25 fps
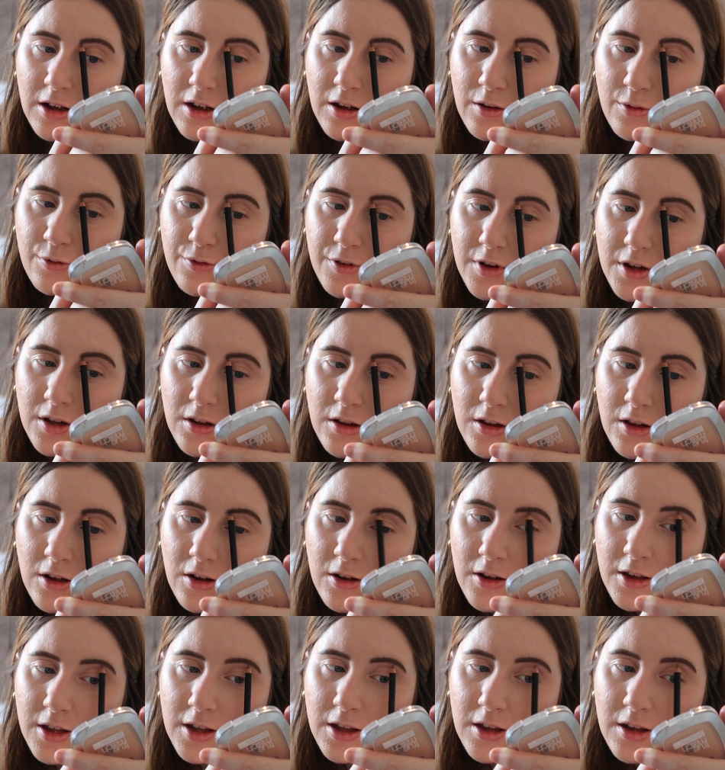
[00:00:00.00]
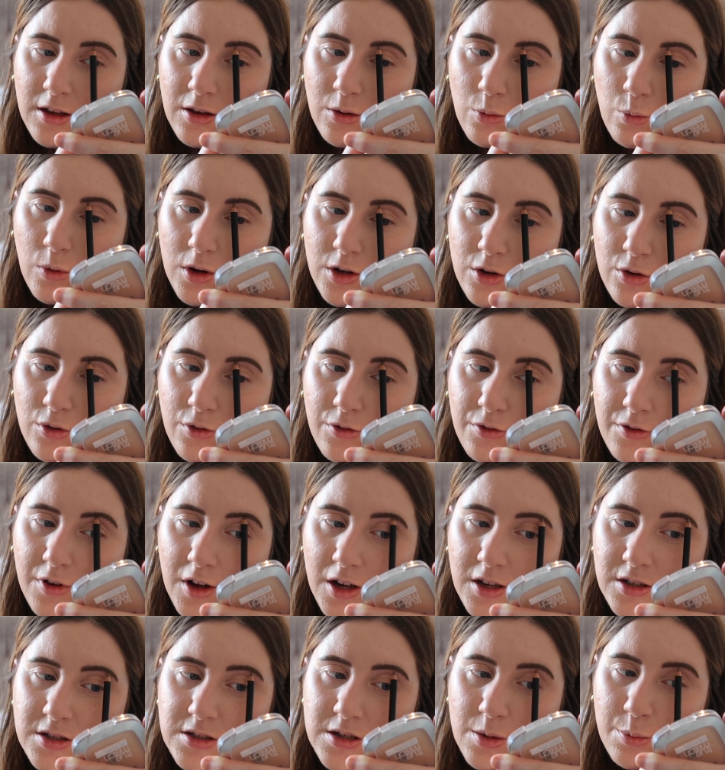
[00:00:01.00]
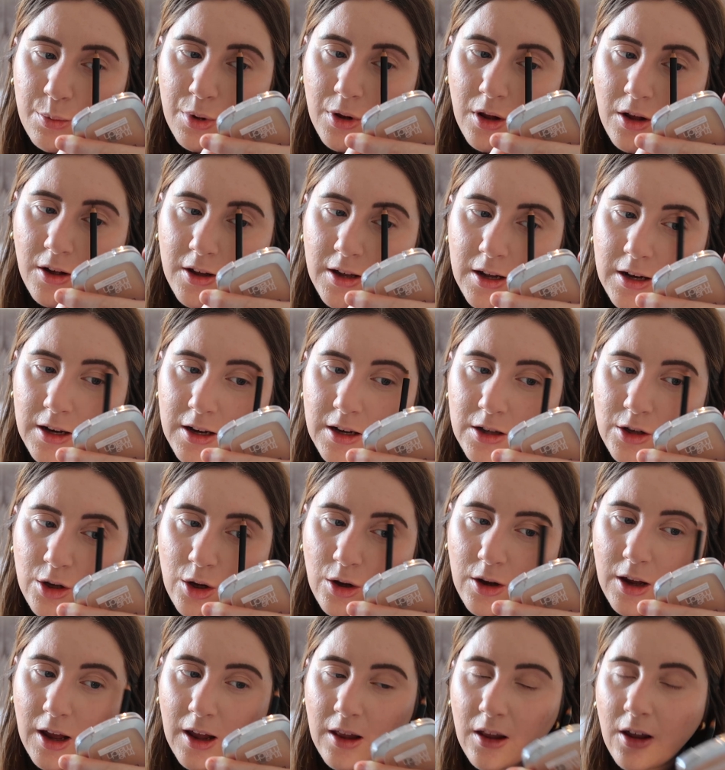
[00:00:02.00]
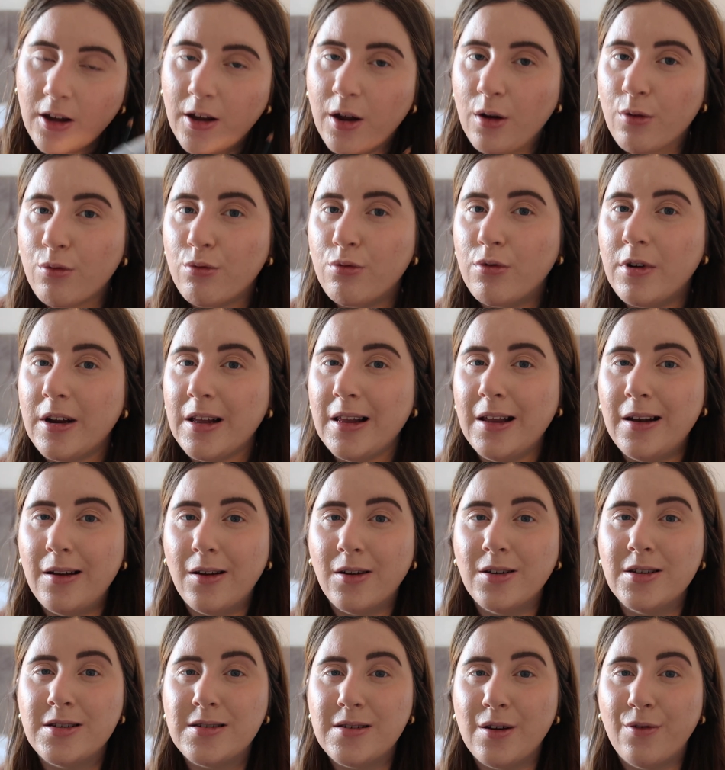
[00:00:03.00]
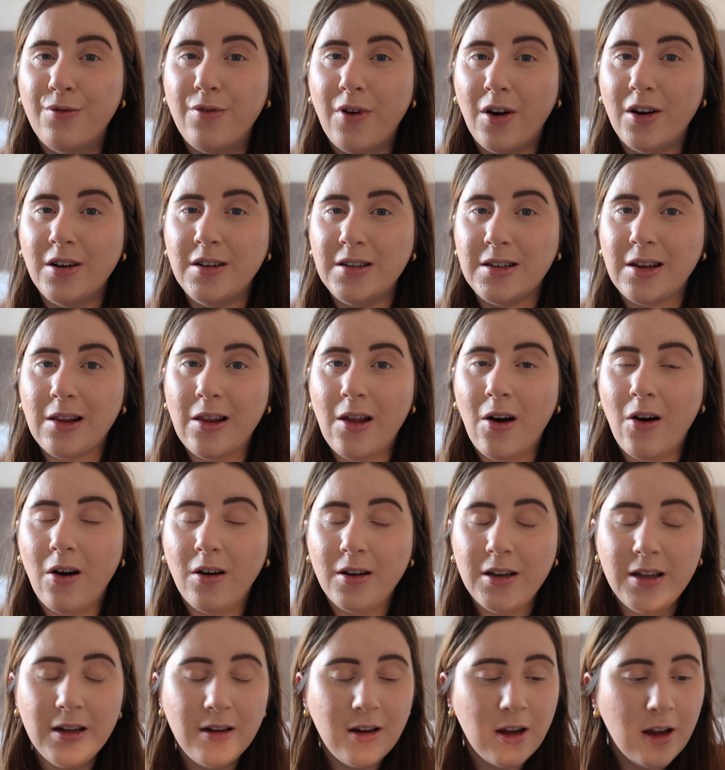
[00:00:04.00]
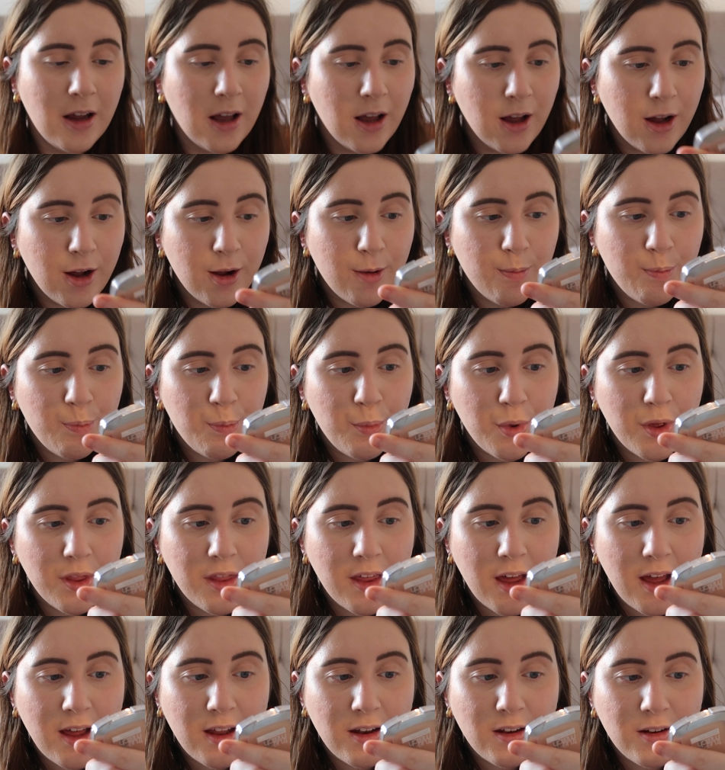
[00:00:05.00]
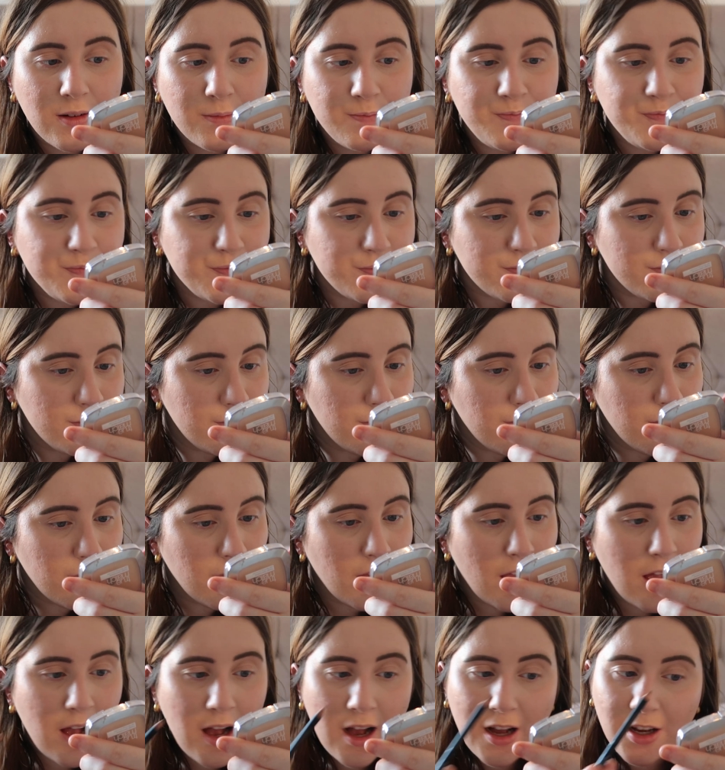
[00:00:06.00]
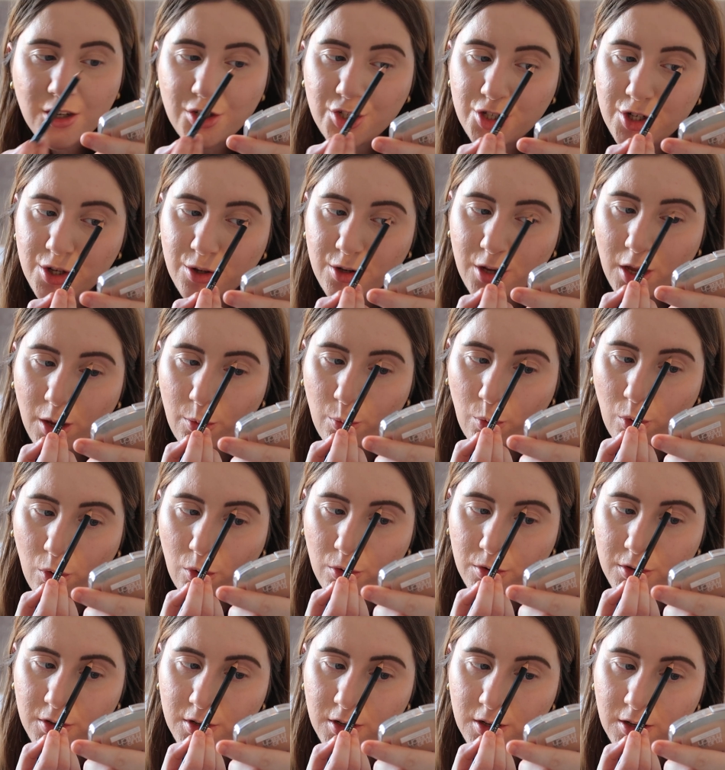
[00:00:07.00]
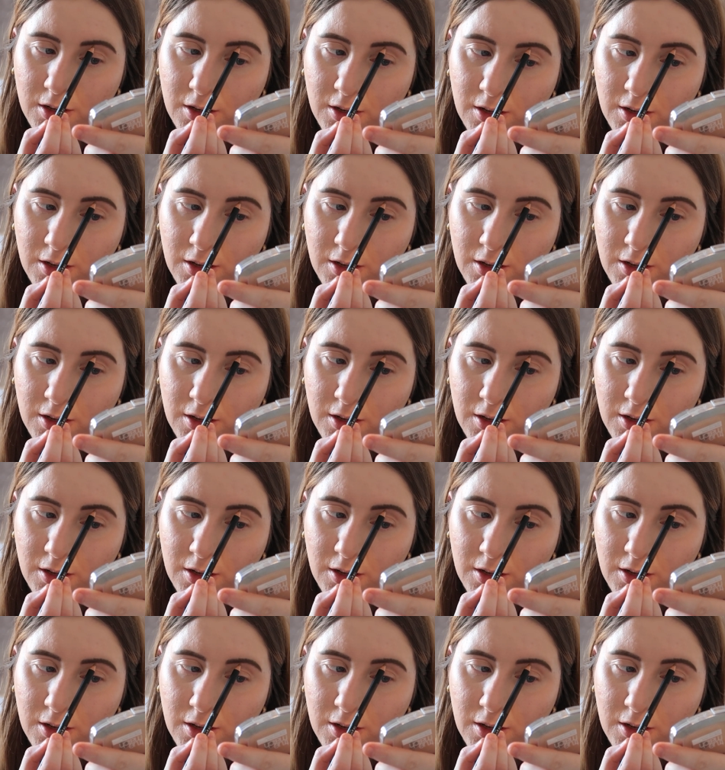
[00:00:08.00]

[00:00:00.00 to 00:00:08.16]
I feel like when you're first applying it you get like a really nice defined line, but then as you go on